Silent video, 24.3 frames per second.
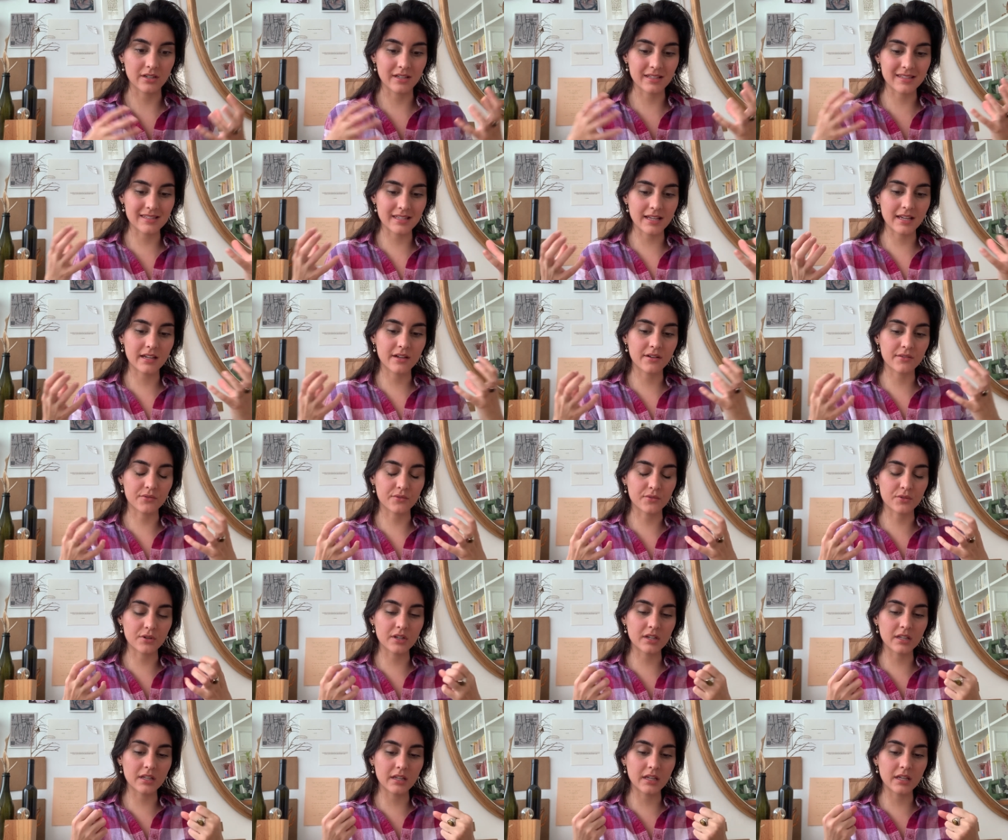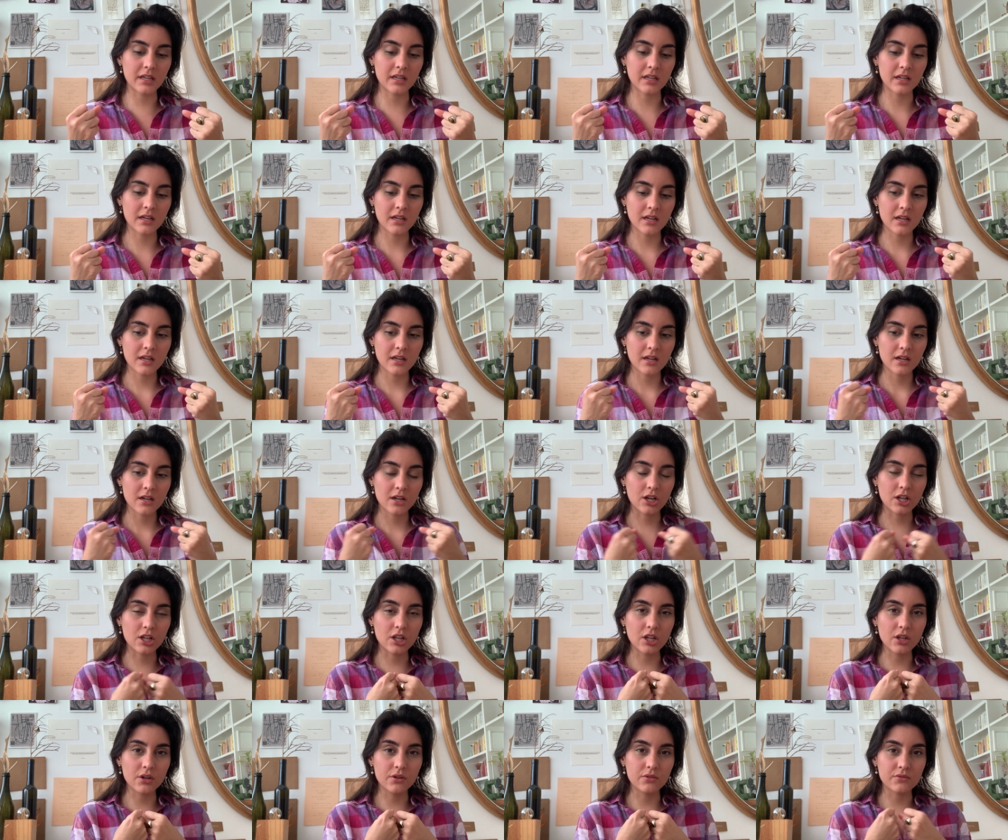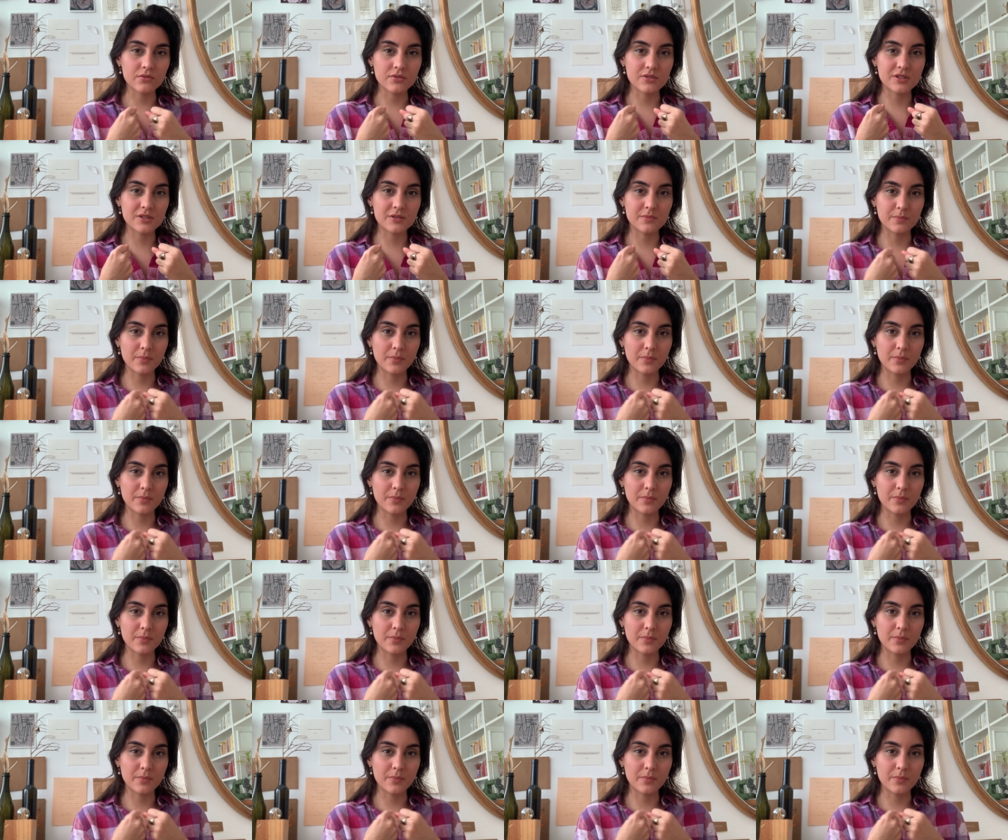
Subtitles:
It's like a really close